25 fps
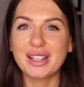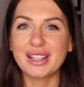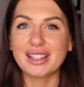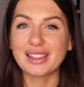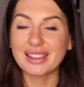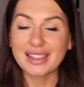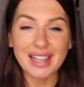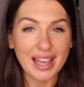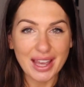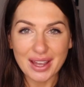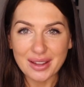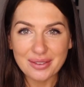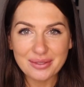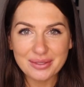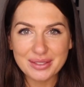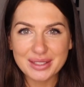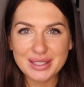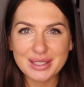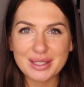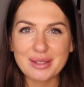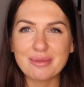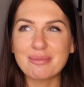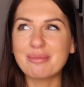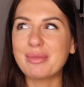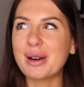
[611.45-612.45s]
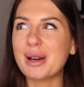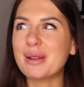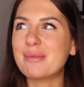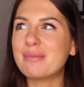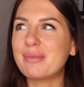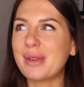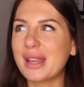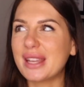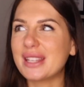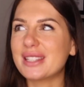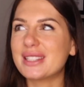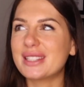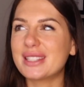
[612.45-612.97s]
left, but
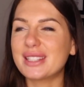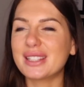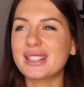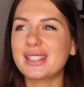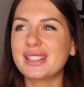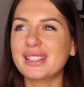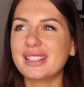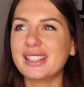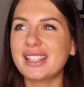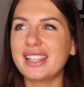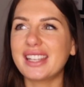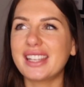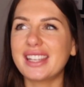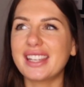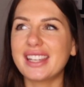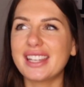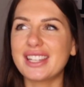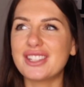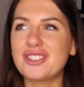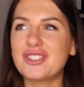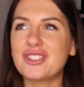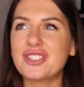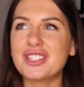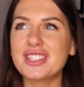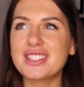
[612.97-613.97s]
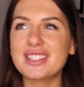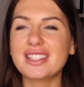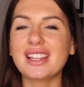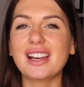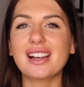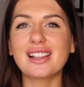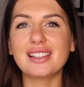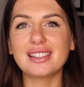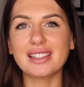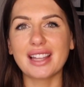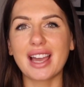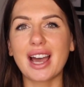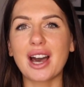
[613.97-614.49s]
basically it just
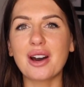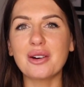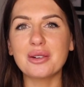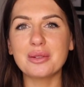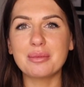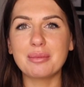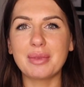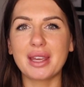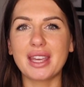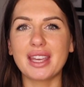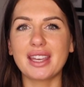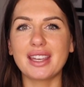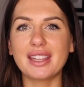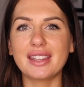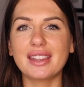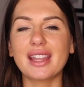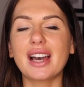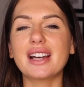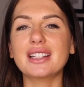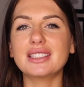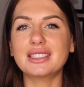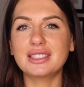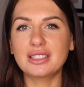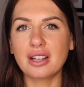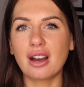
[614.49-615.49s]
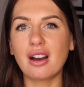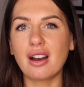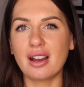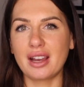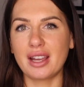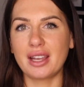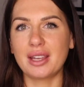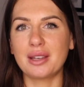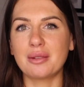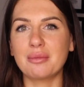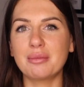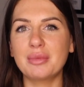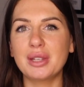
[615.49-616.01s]
allowed me that
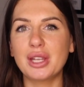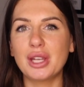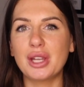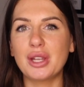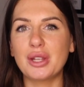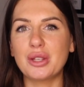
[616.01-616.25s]
time